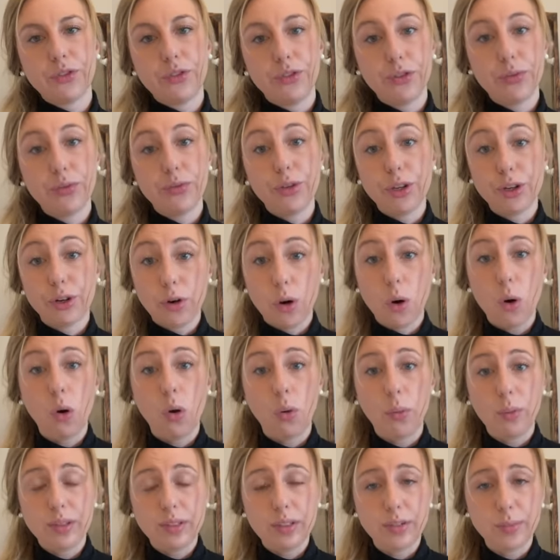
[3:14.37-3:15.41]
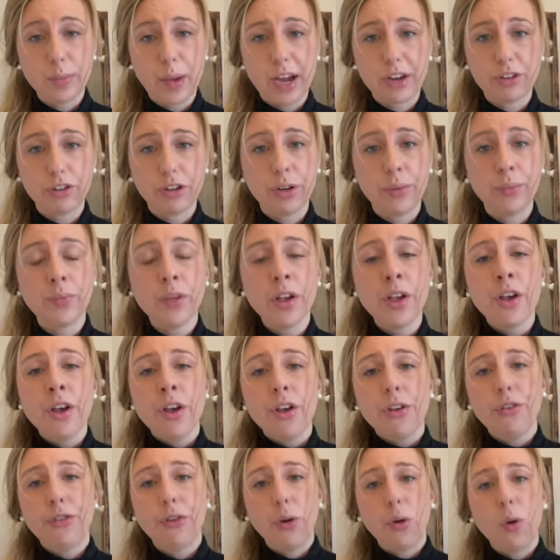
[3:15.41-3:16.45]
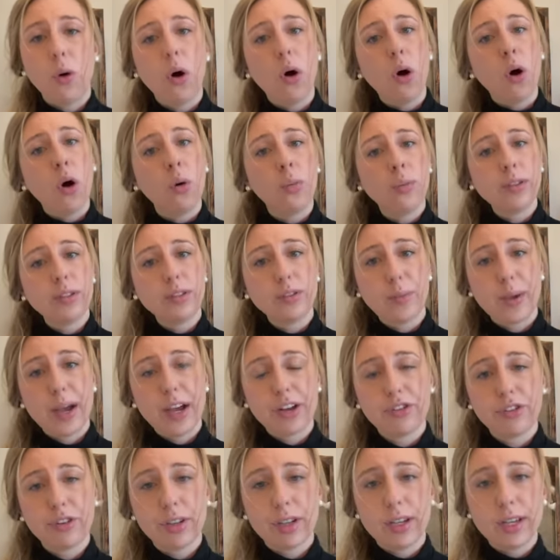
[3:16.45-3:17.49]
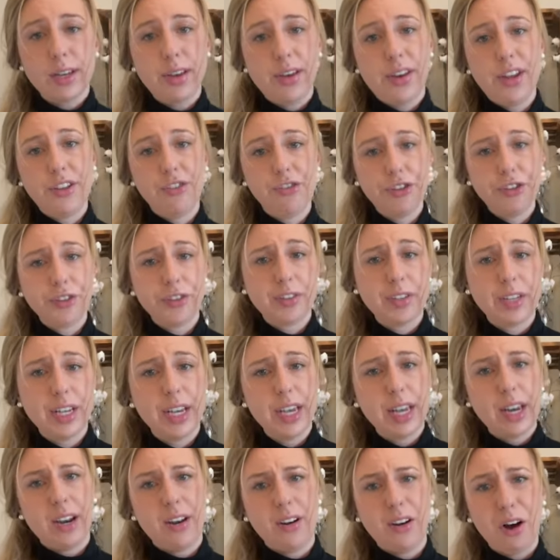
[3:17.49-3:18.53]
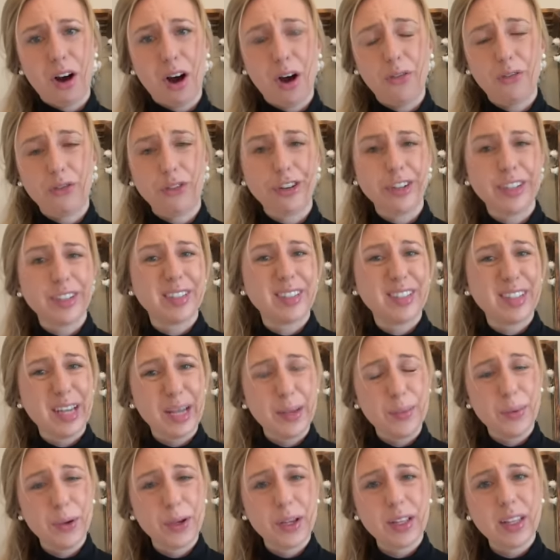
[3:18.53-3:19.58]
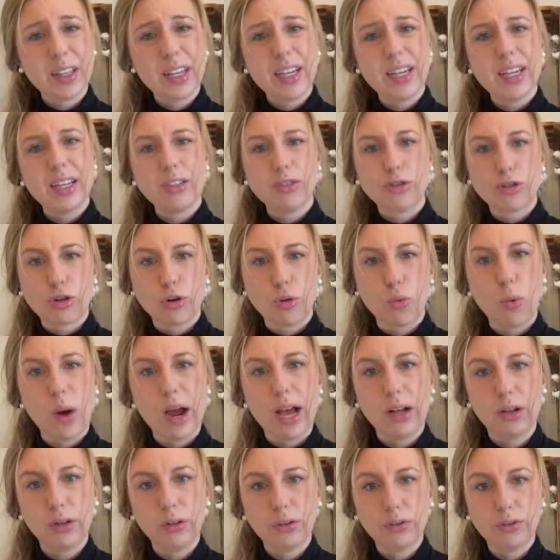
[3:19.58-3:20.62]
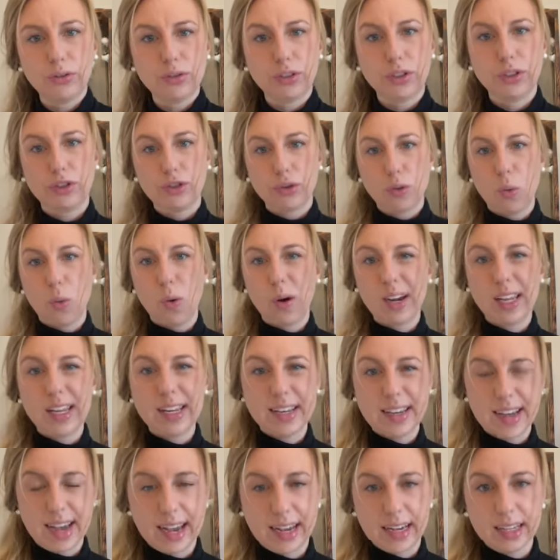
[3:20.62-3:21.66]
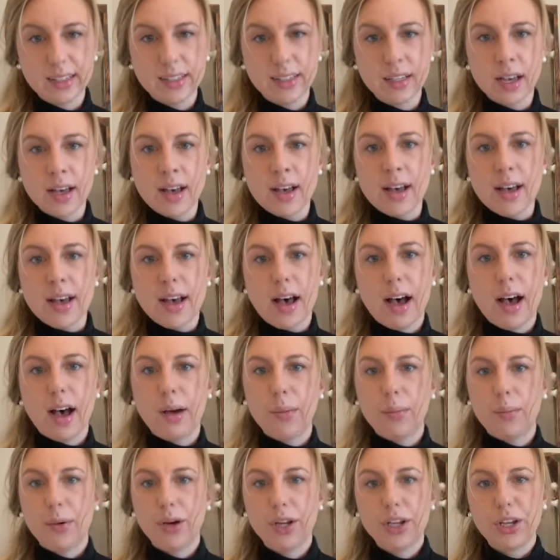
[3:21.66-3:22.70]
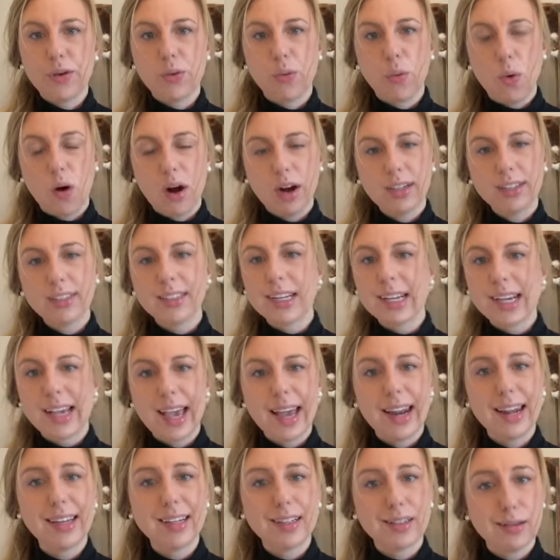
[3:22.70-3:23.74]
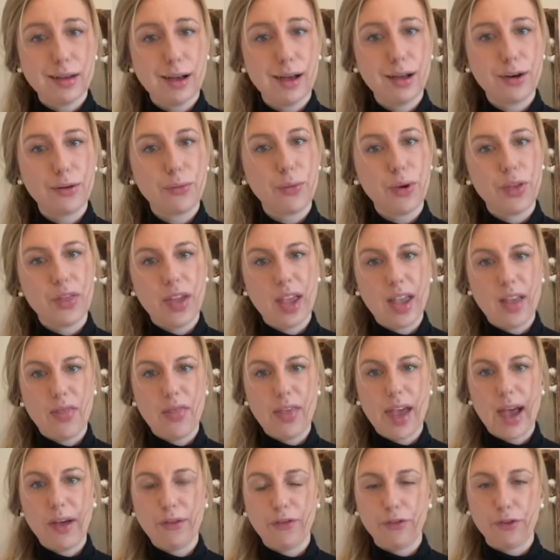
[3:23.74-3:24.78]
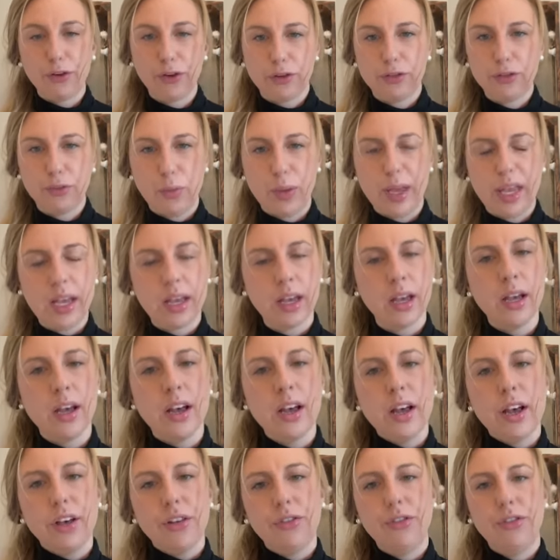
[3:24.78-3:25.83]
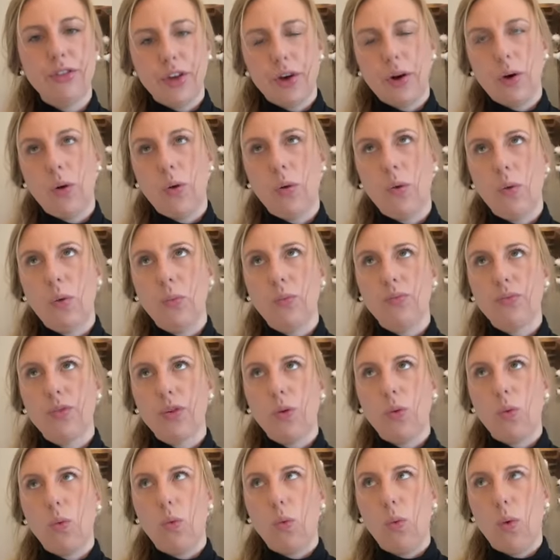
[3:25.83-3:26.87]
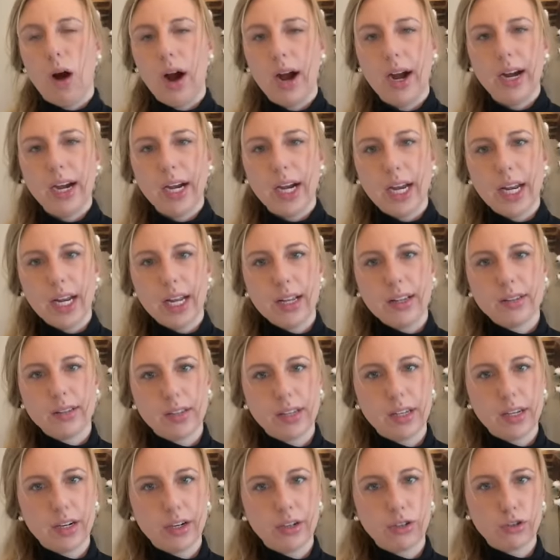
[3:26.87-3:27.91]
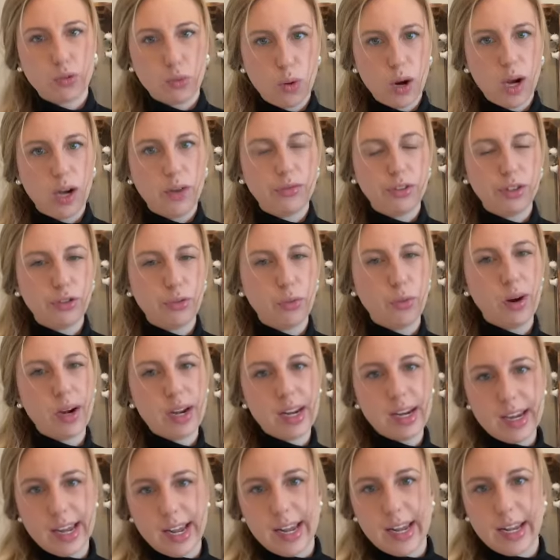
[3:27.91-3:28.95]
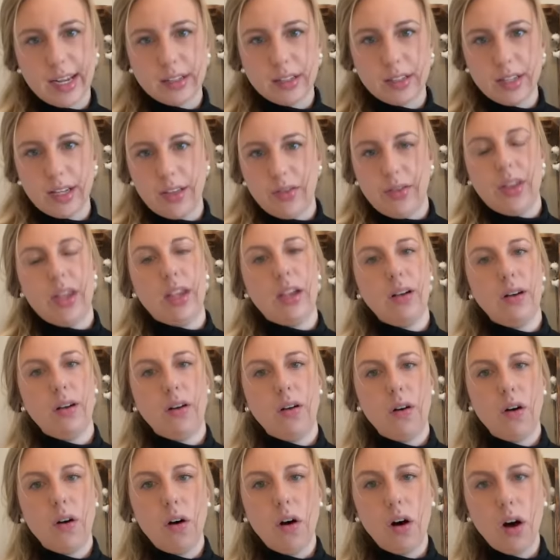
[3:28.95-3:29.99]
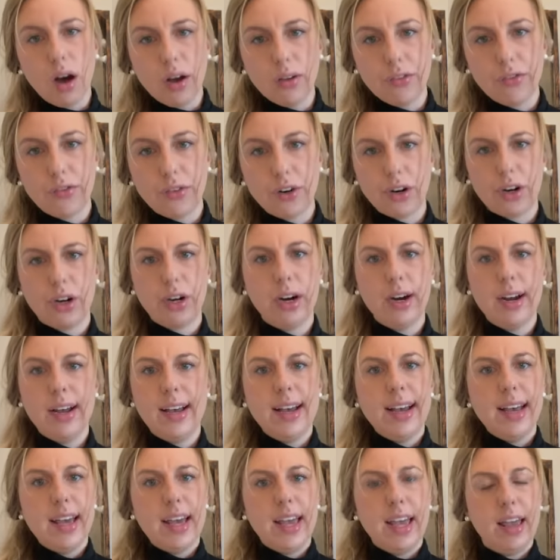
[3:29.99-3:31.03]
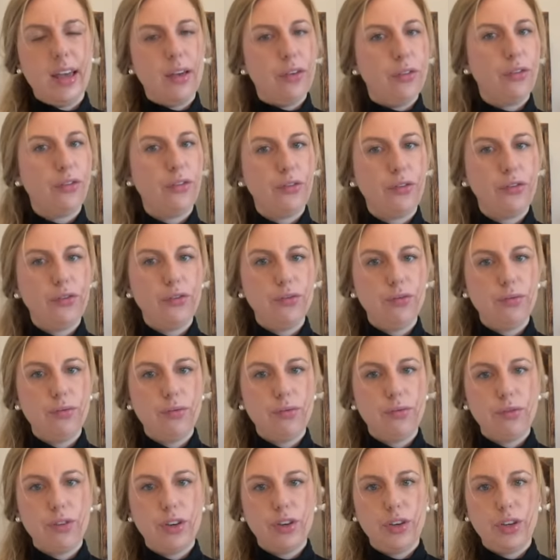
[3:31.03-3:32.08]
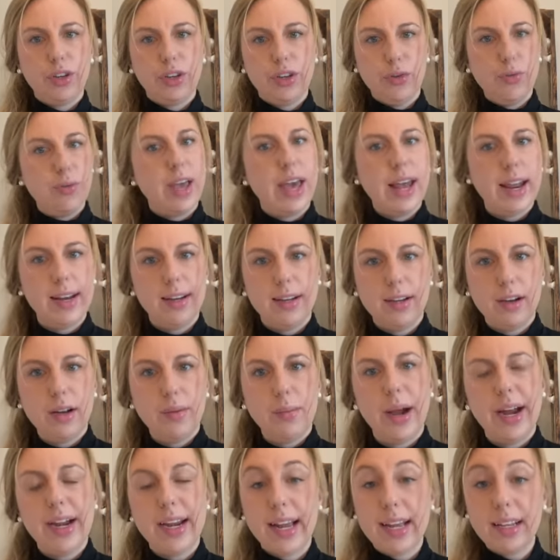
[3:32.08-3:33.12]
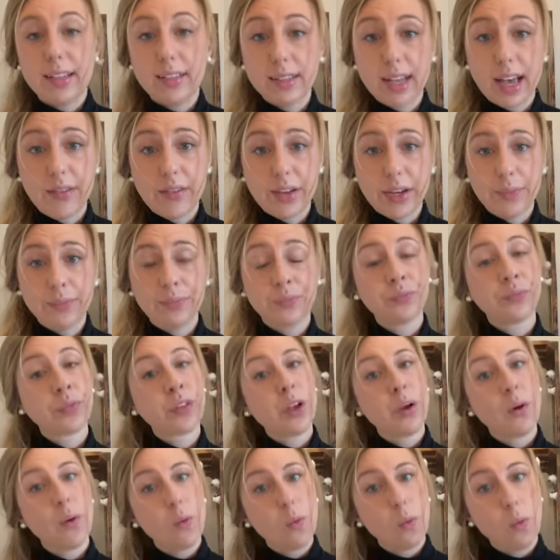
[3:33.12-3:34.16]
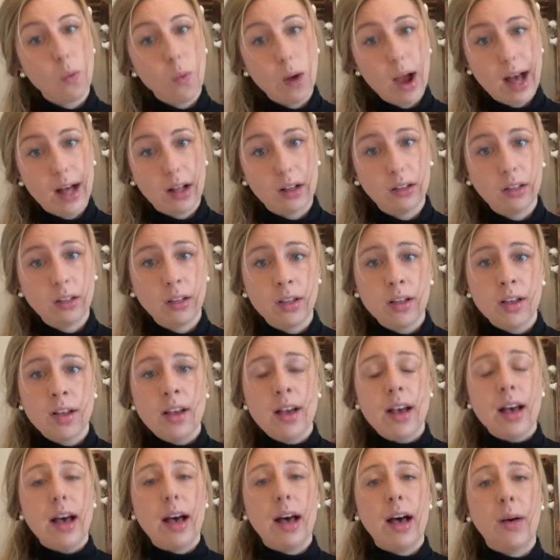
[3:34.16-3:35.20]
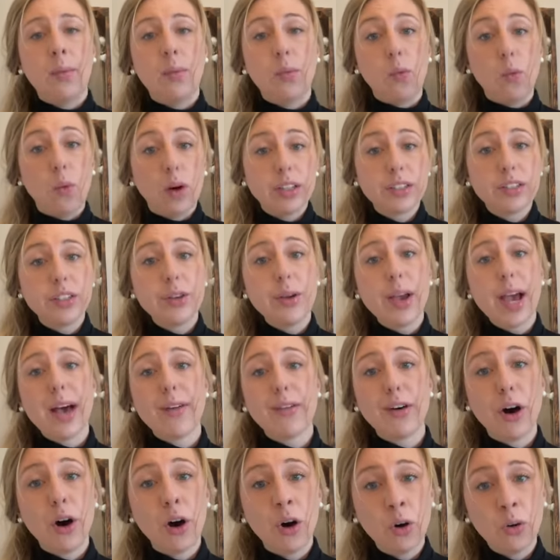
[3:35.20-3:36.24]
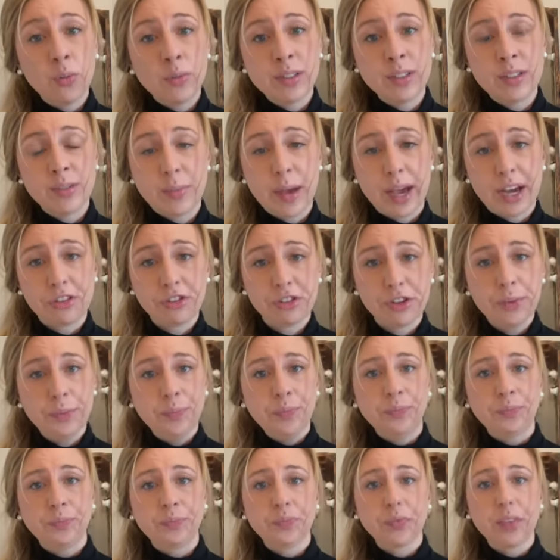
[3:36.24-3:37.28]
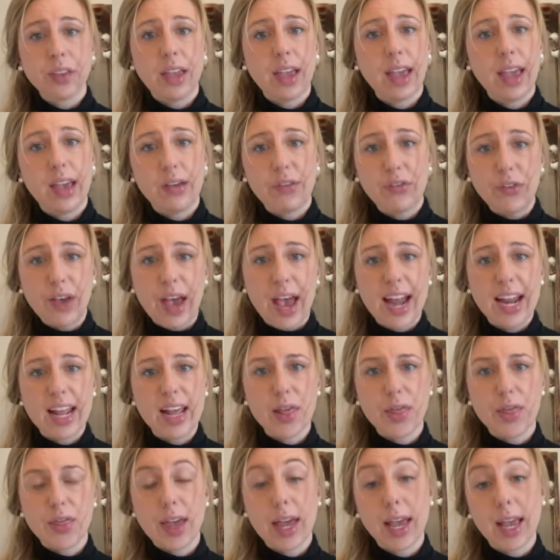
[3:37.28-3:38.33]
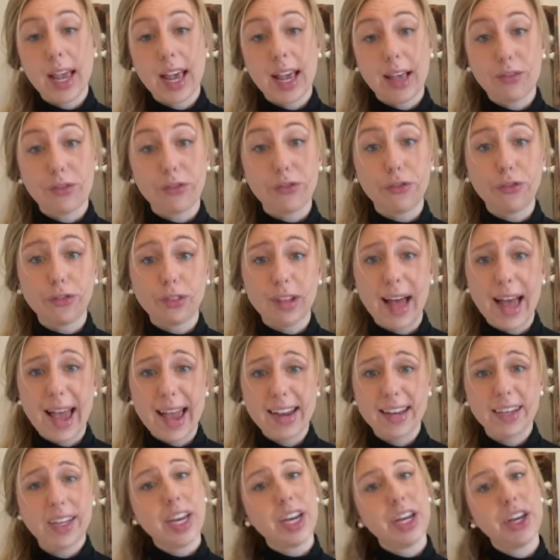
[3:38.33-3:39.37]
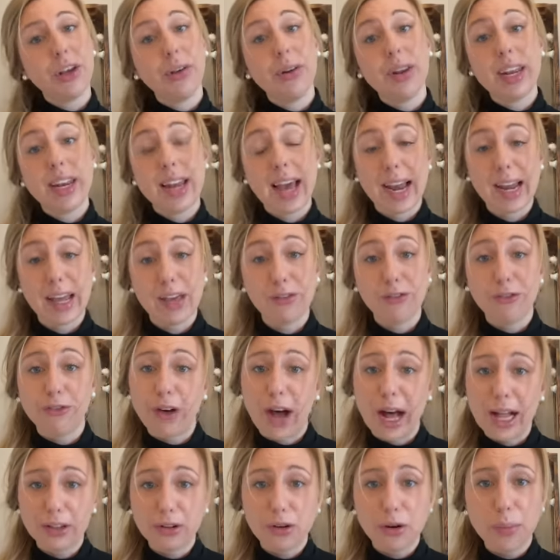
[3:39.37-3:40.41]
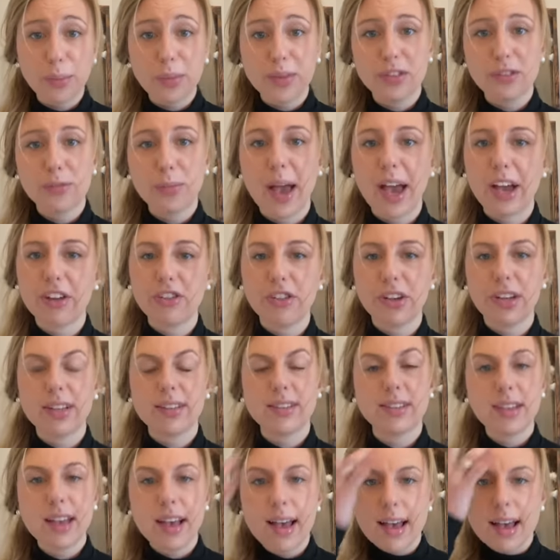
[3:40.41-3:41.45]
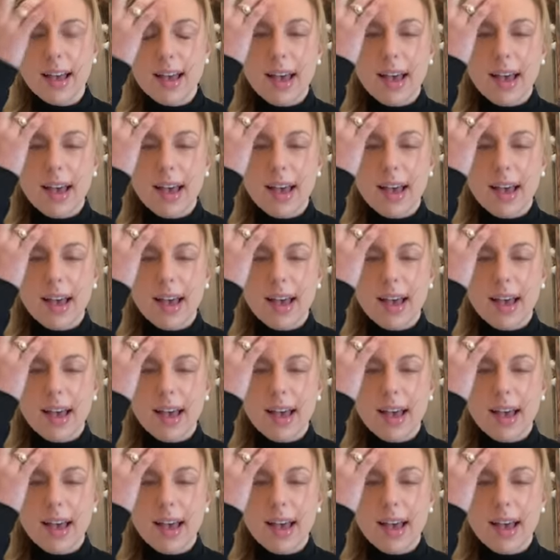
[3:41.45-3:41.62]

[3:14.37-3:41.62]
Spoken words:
do your home inspection. So a home inspection contingency and an offer is typically 12 to 20 days, but you want to get it done within that first week. So why is there 12 to 20 days in the offer if you get it done by day 7? Well, once you have a home inspection, if anything is flagged and you need any follow-up inspections,